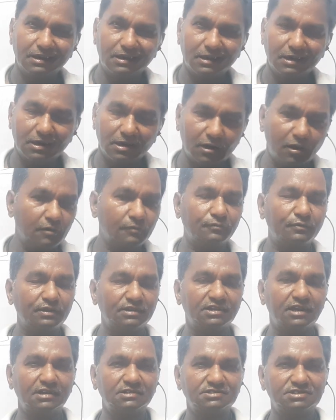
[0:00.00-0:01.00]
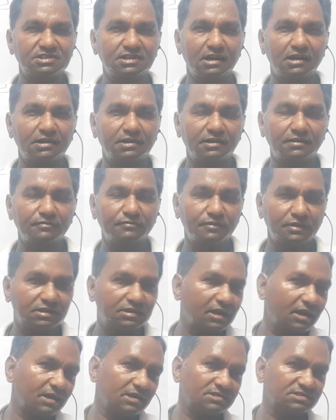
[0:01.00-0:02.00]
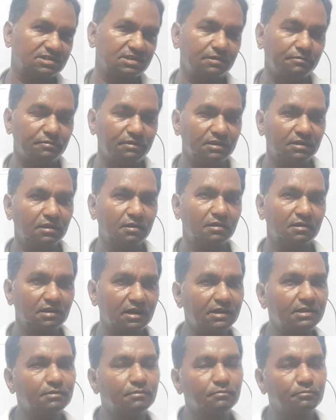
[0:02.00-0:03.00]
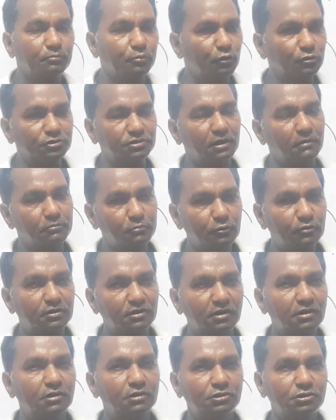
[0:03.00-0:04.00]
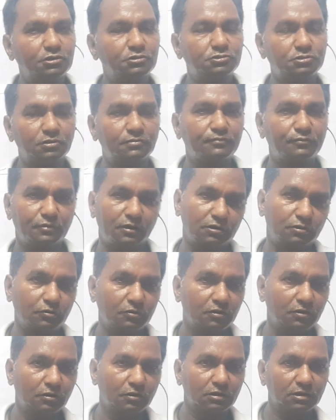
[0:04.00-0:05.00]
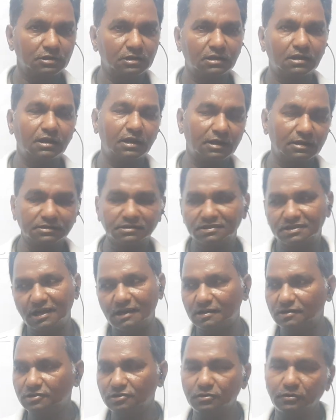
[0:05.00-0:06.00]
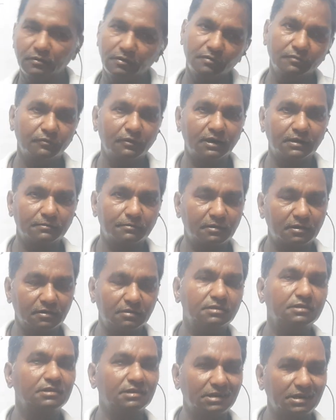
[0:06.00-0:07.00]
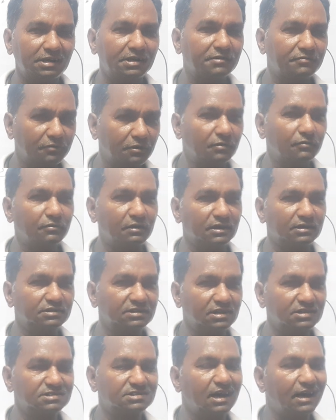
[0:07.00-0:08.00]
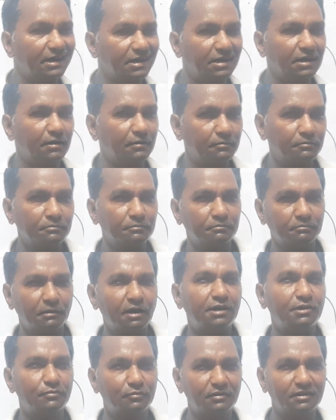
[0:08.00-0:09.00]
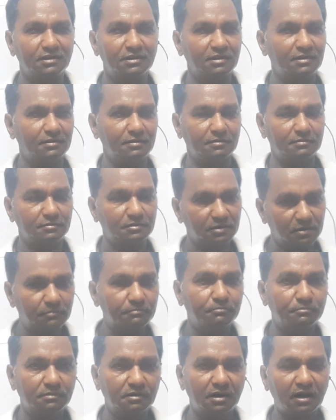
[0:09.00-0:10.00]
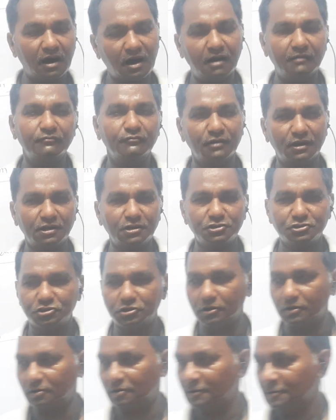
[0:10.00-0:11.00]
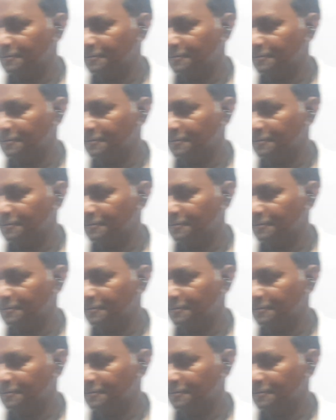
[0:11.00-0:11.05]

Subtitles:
along with the NCERT with the SCB, right? Both the book you should follow, and then you will work. It will work. This idea might work. I'm very sure.